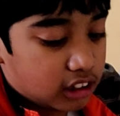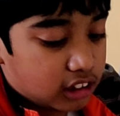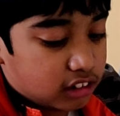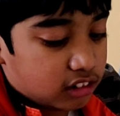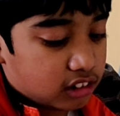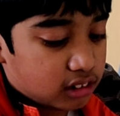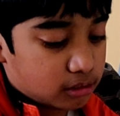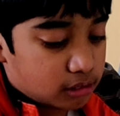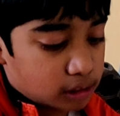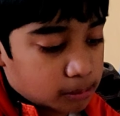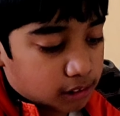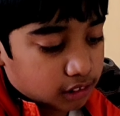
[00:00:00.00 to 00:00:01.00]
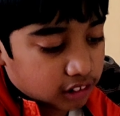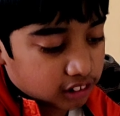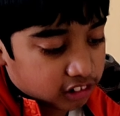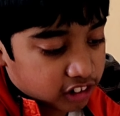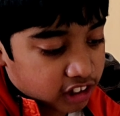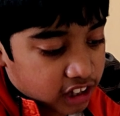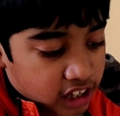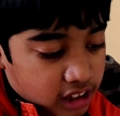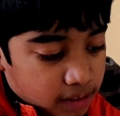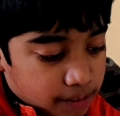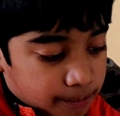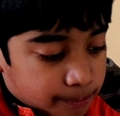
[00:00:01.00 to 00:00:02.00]
yes, you can rebuild this
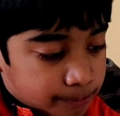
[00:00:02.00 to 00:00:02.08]
again.